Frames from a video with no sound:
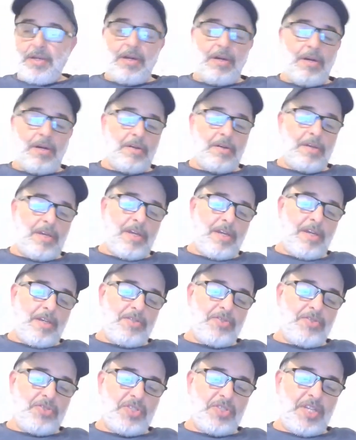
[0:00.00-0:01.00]

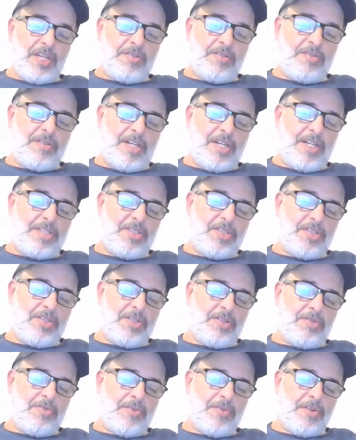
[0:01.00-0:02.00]
Okay, standardizing the
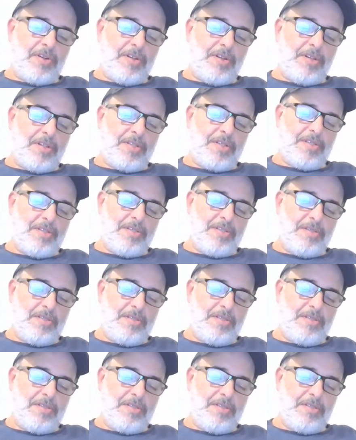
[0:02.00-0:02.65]
Quran.